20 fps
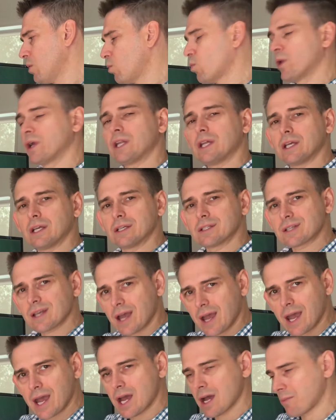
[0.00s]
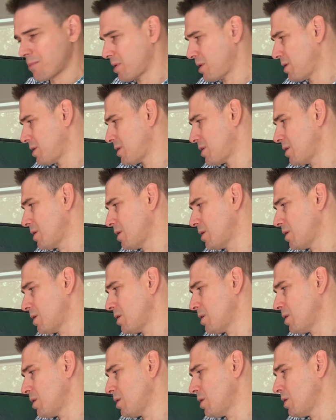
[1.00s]
Winning is a habit.
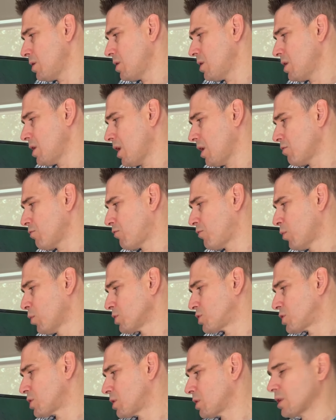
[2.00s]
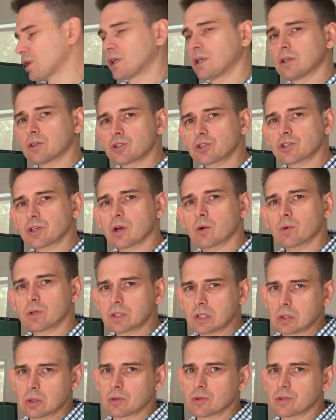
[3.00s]
Unfortunately, so
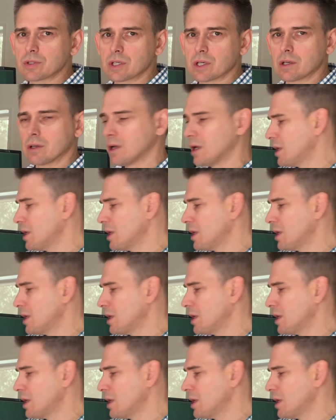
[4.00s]
is losing.